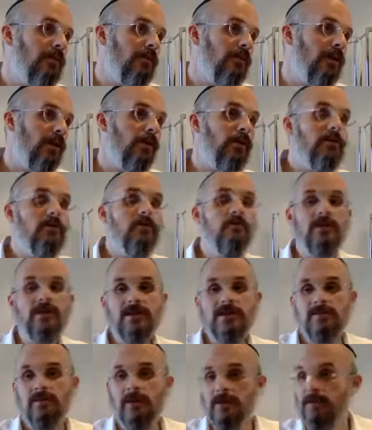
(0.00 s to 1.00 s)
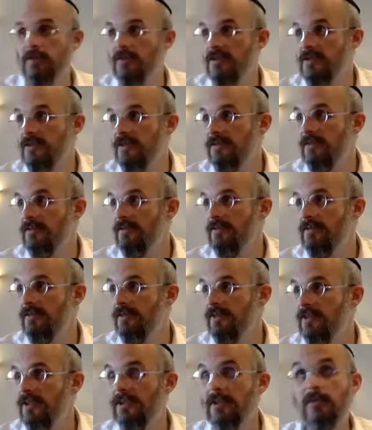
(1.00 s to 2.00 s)
like when you meet a smart person,
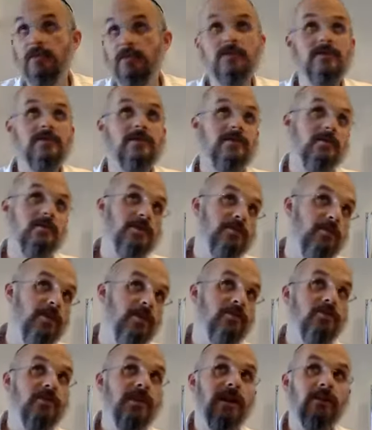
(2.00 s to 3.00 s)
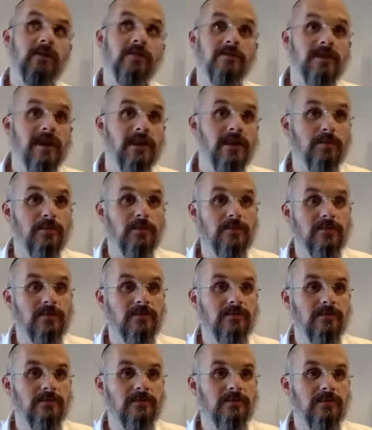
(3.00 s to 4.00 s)
the person's so smart you can't understand the person.
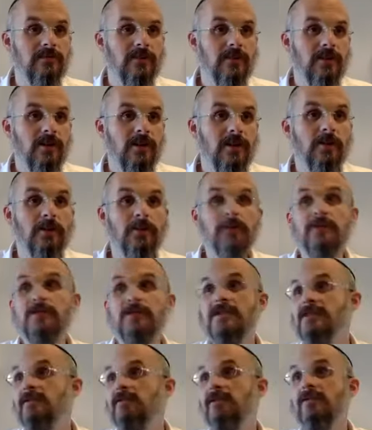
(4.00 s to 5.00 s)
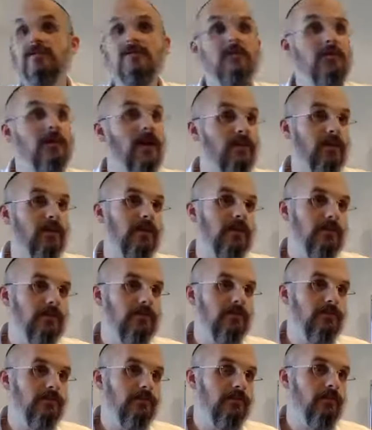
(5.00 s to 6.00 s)
Or you see somebody who's so loving.
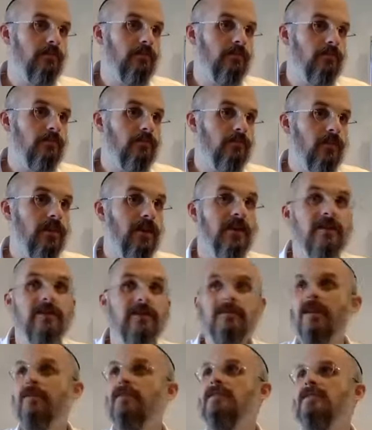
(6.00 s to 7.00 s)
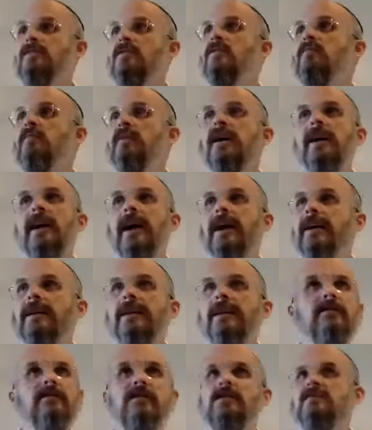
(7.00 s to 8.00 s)
His love is so big, I can
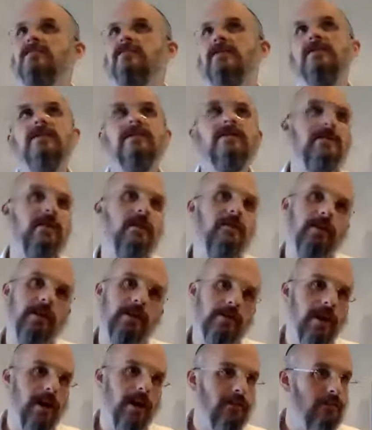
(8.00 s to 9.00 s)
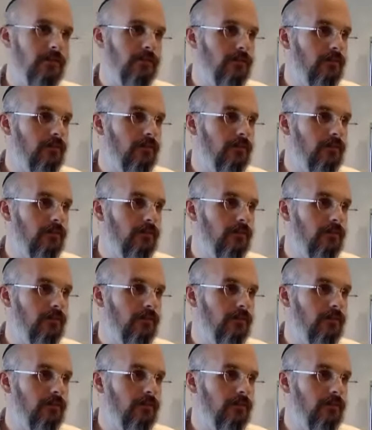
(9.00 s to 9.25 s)
never experience love like that.